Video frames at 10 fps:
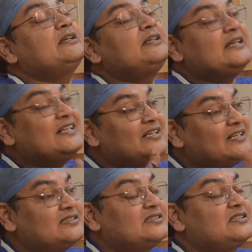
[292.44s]
it
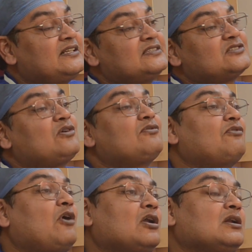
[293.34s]
increases the risk of
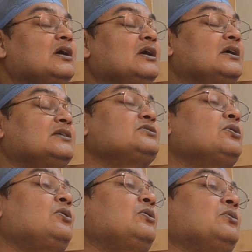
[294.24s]
fall.
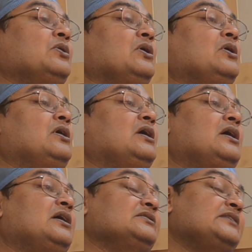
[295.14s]
So
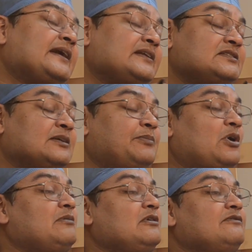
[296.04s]
that is the
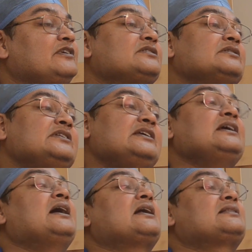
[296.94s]
problem with
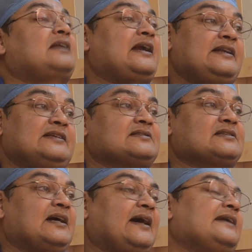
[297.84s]
knee arthritis,
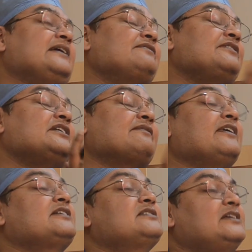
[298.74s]
and if it
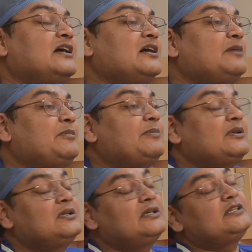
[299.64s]
affects the younger
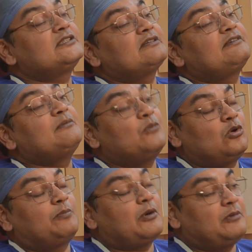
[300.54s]
people, it is even
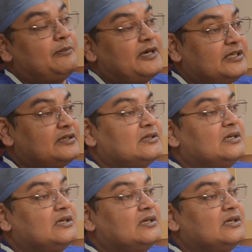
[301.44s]
more problematic.